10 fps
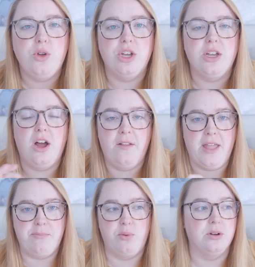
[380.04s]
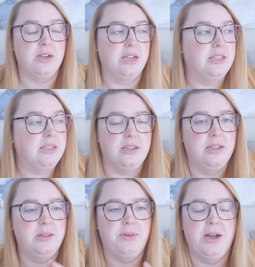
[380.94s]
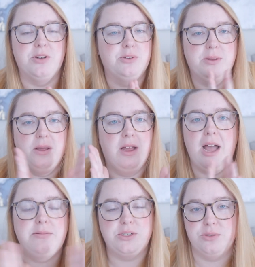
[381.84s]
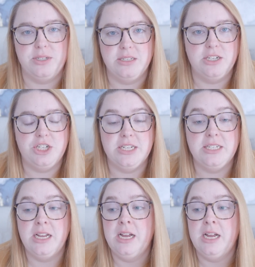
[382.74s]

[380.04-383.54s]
good on that pork in the bomber. It was absolutely delicious.